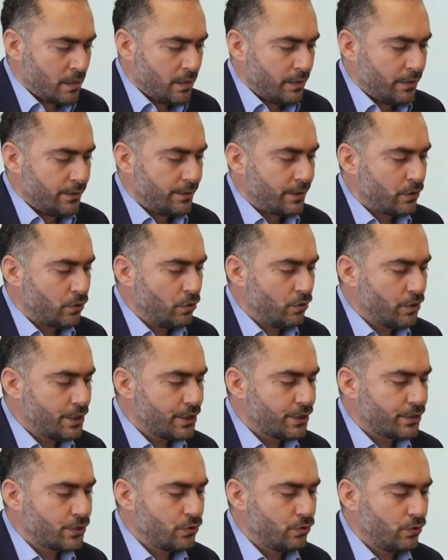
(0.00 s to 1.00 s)
The core
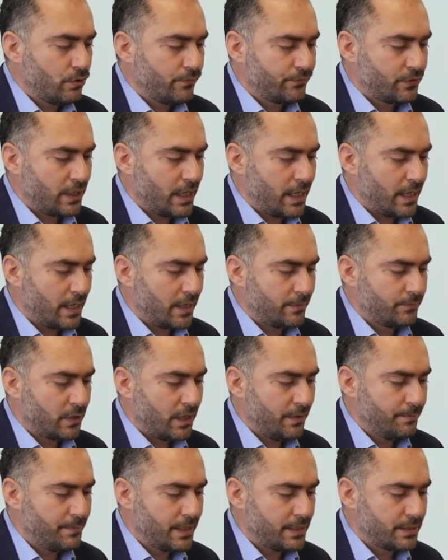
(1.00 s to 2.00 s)
issue of Taha
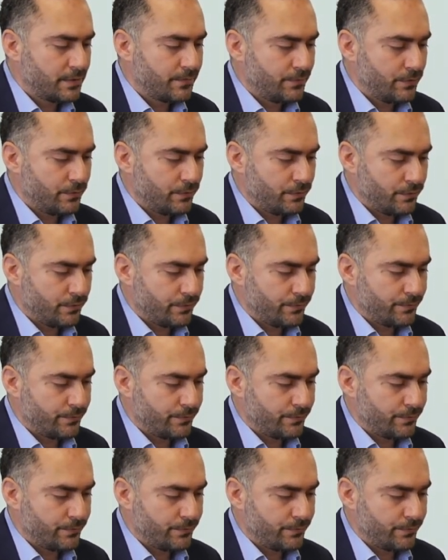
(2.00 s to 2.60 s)
Abdurrahman's view